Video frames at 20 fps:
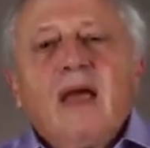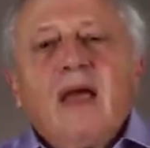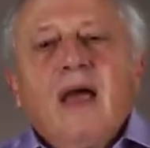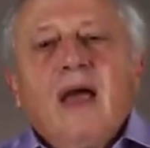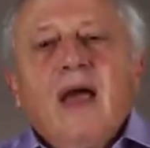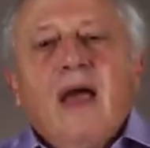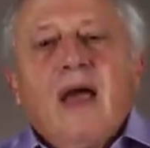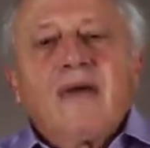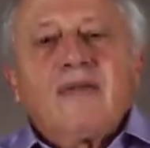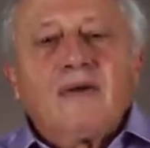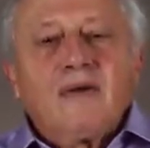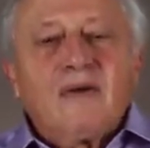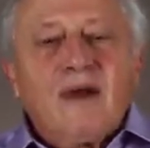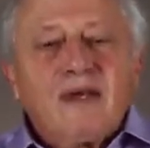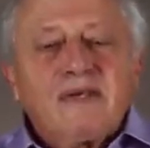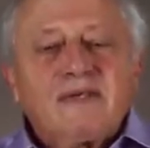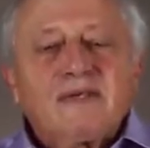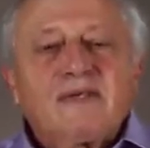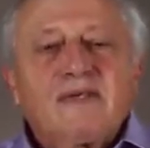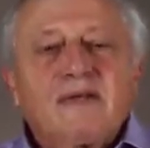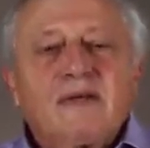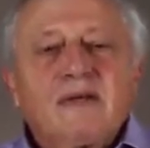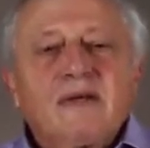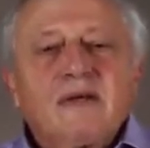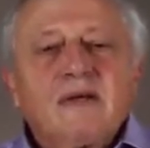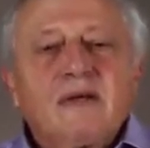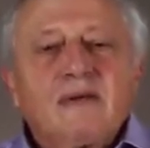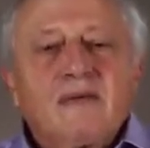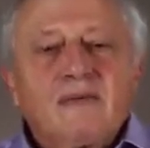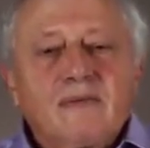and the rest
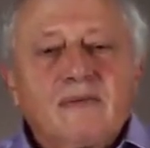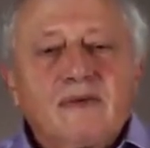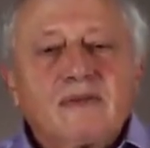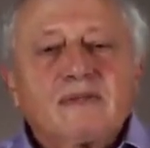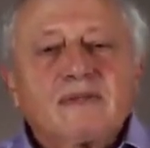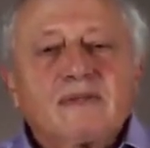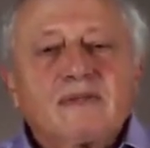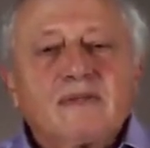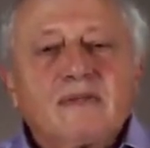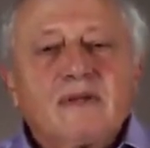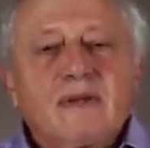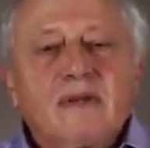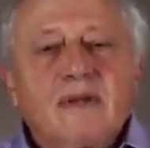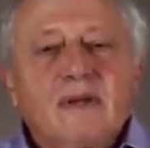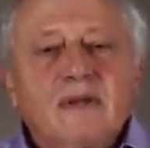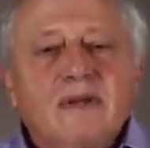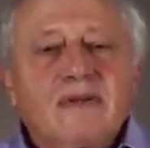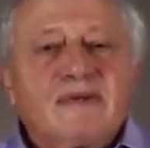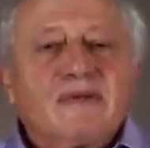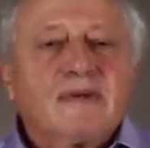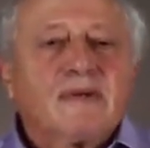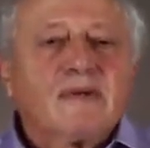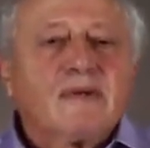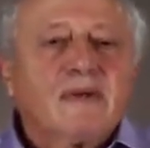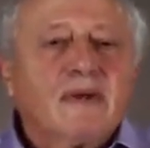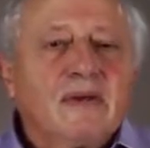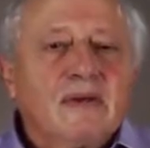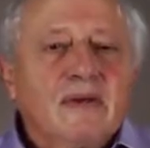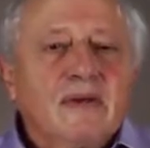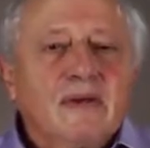was given
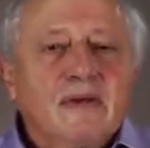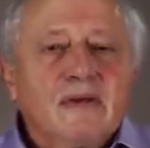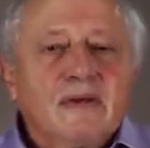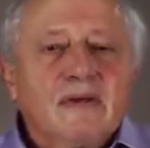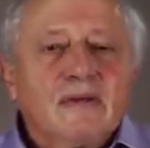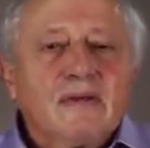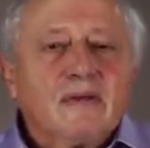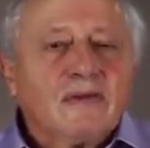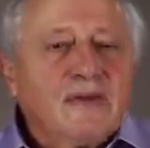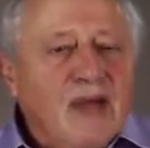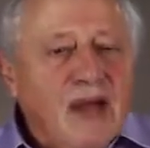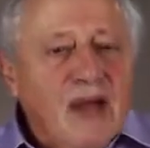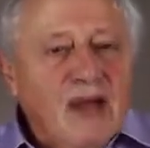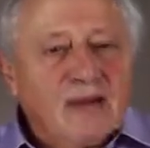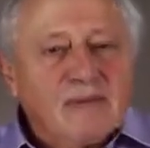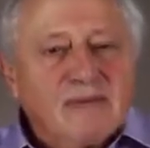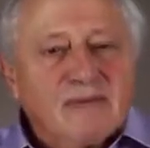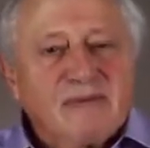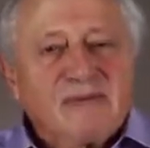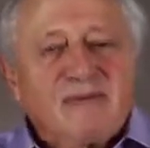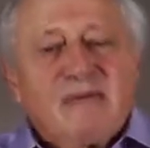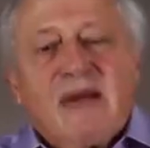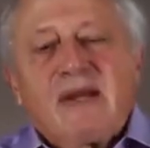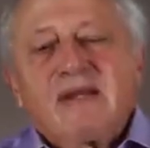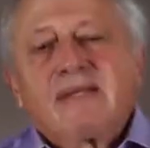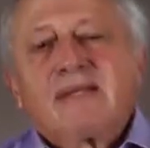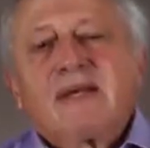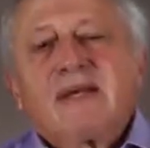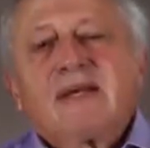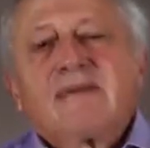to the Arabs of
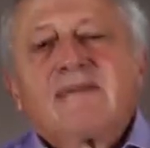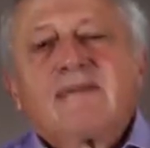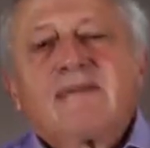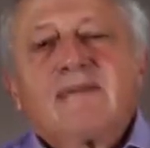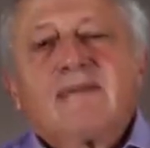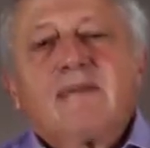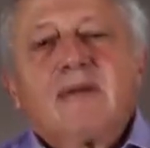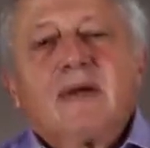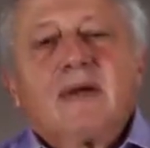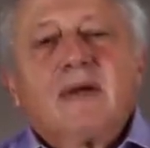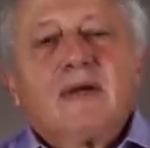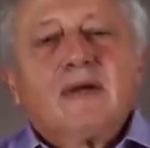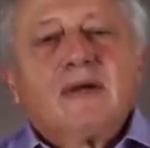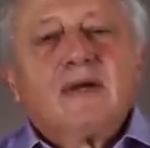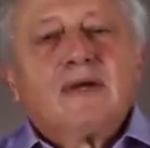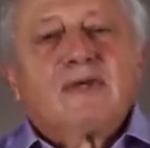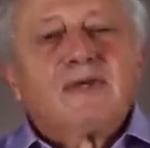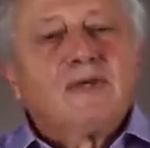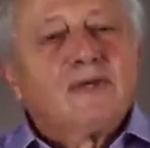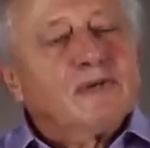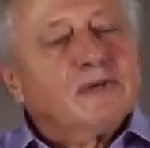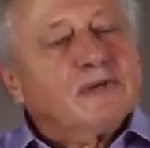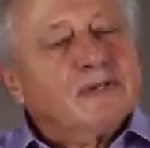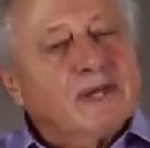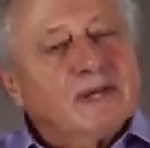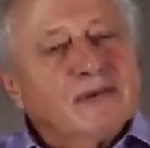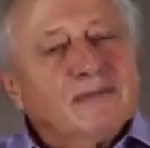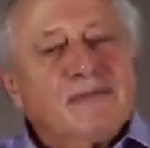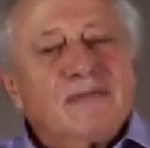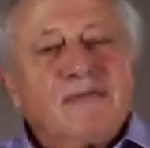Palestine.
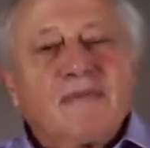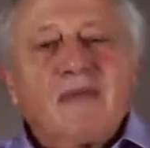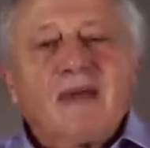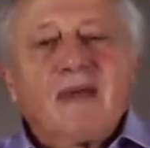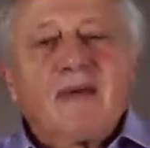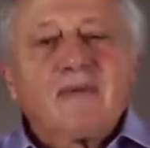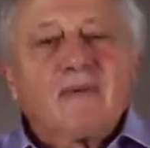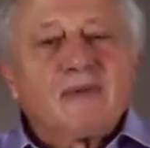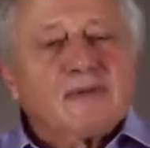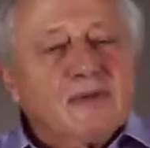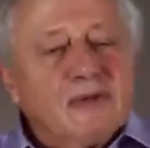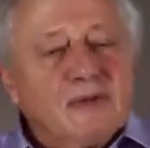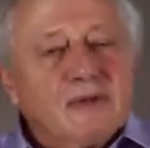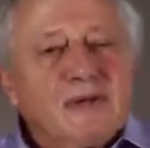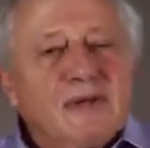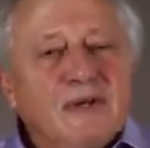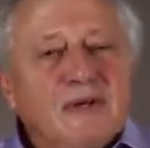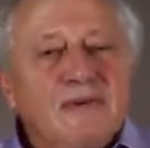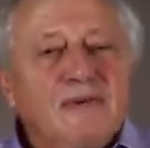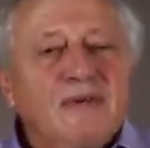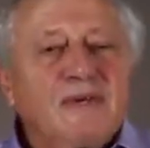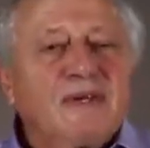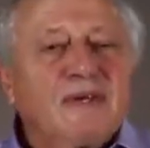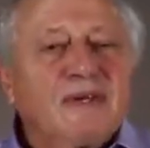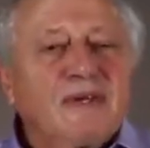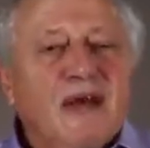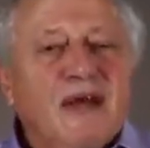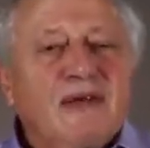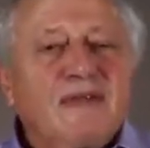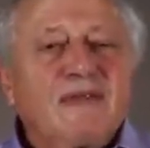Jerusalem was not included in
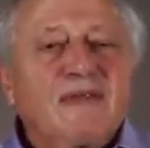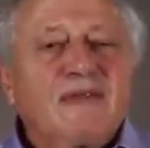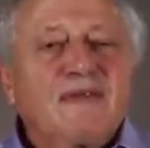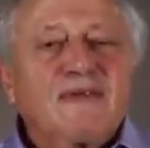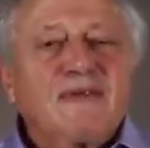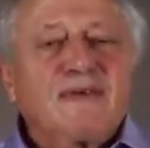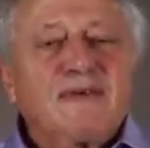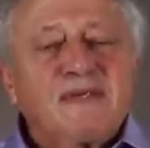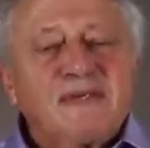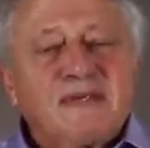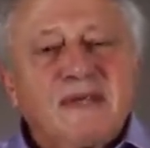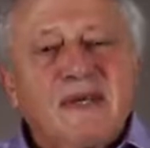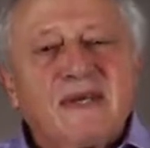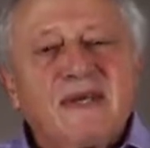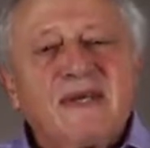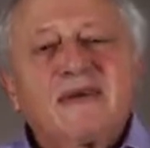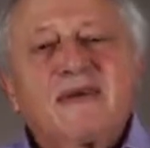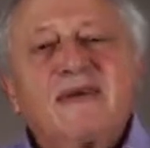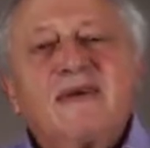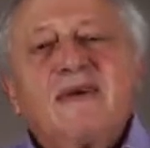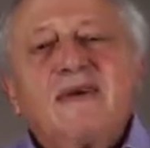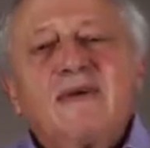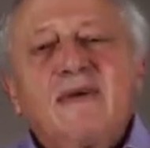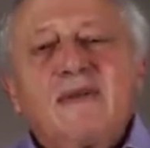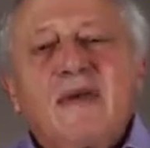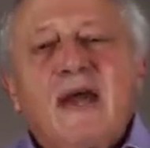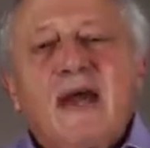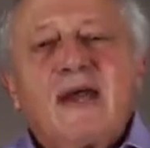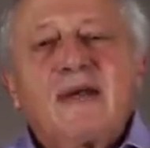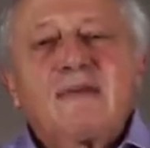either the Jewish state or
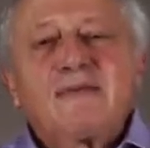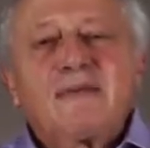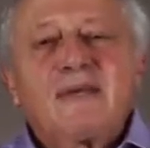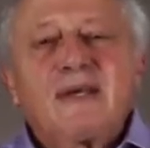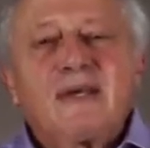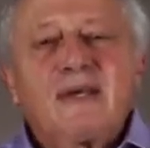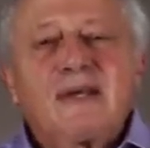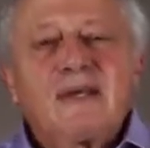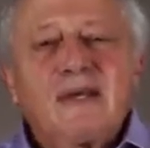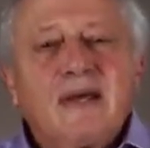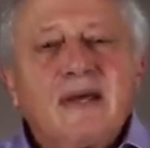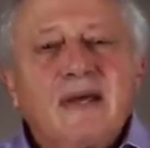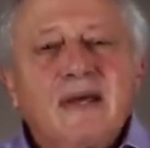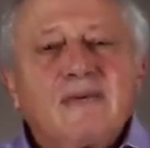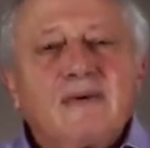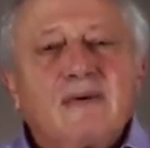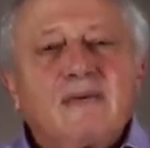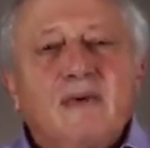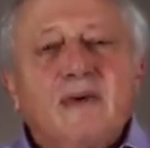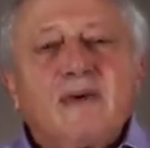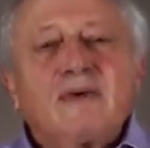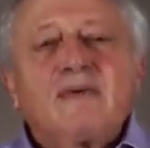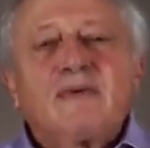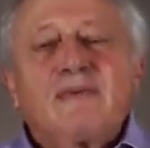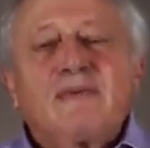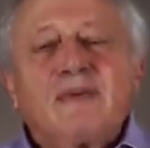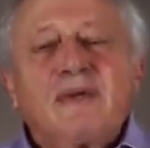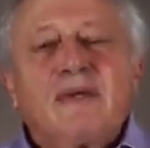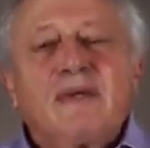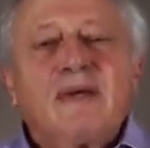the Arab state, but was to
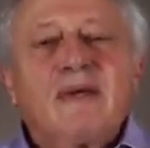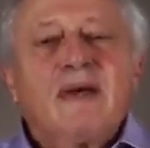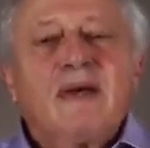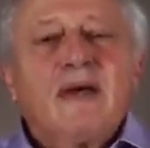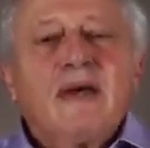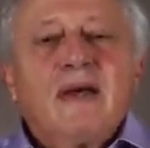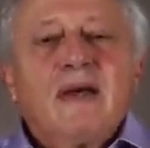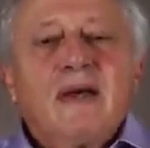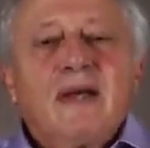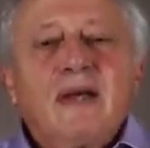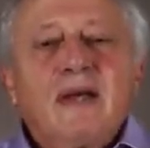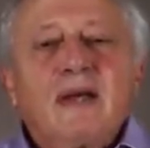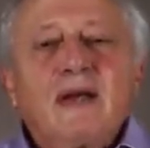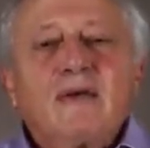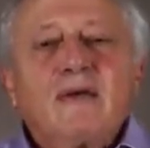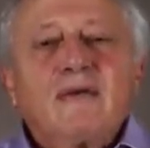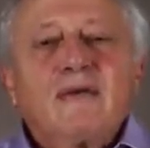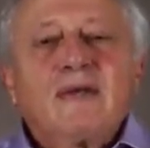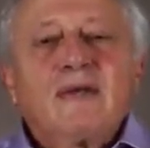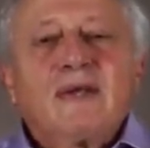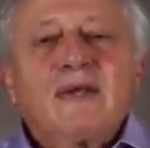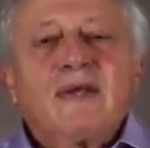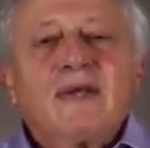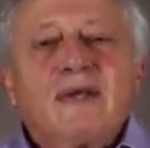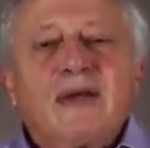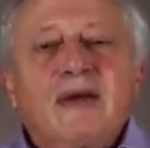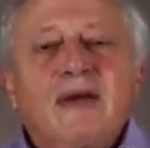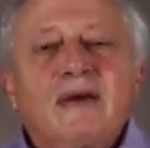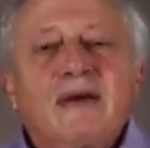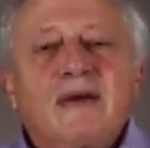be included in an
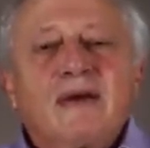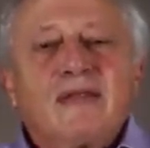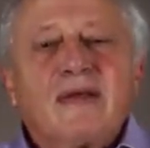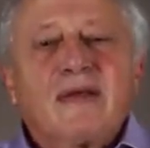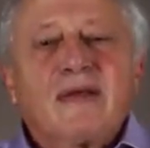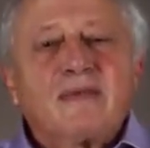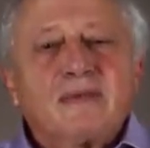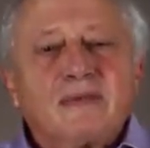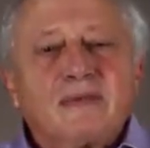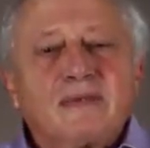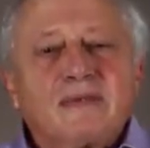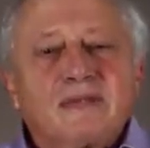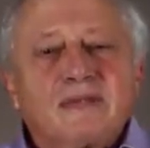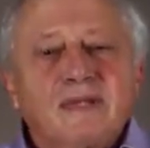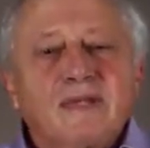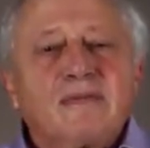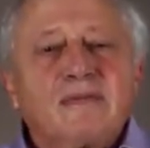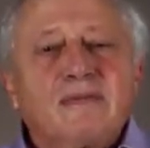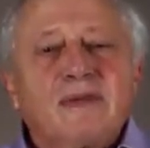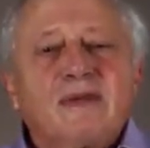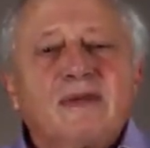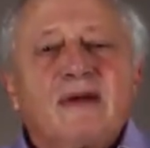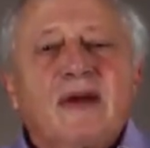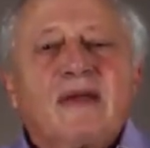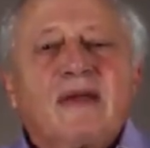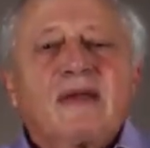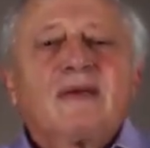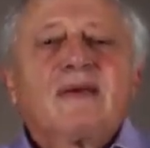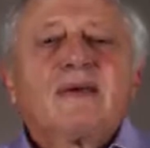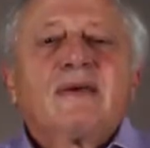area that would still be
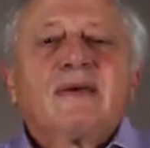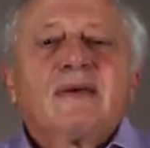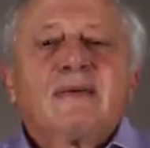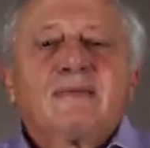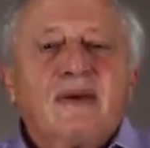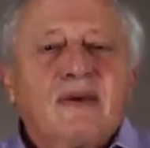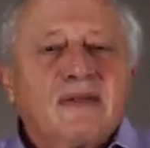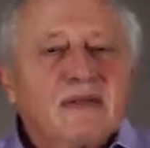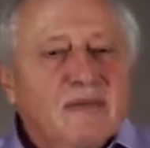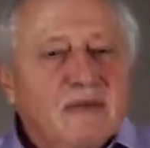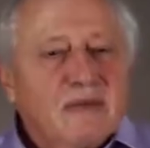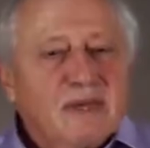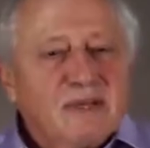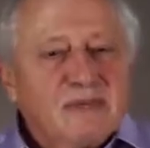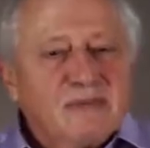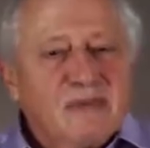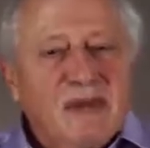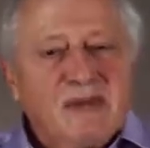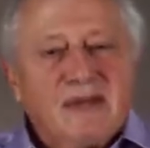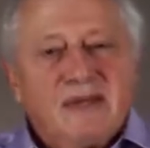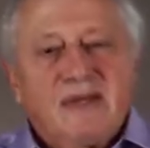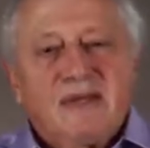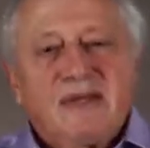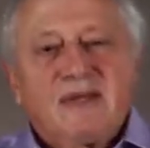run by the British mandate.